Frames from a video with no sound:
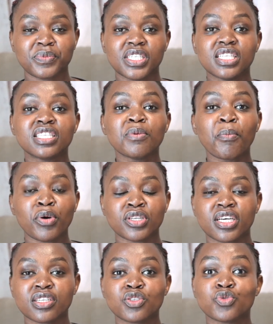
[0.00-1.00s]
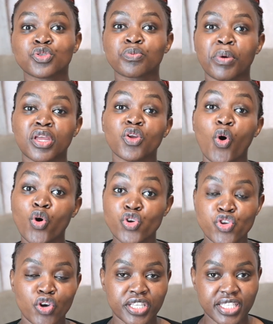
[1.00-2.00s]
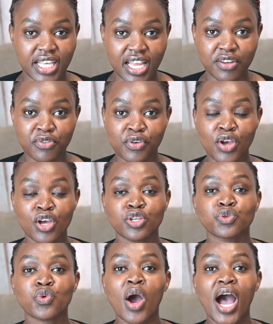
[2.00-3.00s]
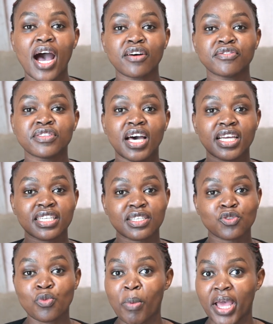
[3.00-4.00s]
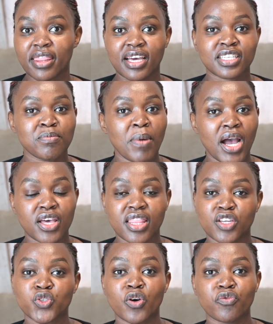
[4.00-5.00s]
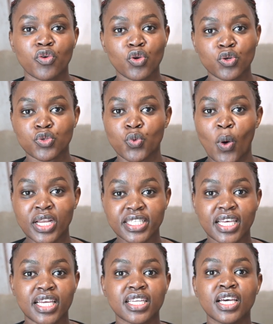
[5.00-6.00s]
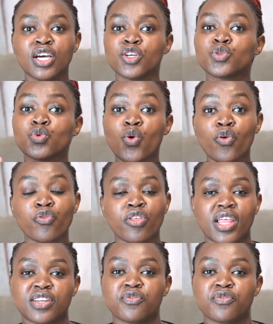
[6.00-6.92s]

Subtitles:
It's important to spend on yourself, to have that, to buy that bag that you have always wanted, to go for that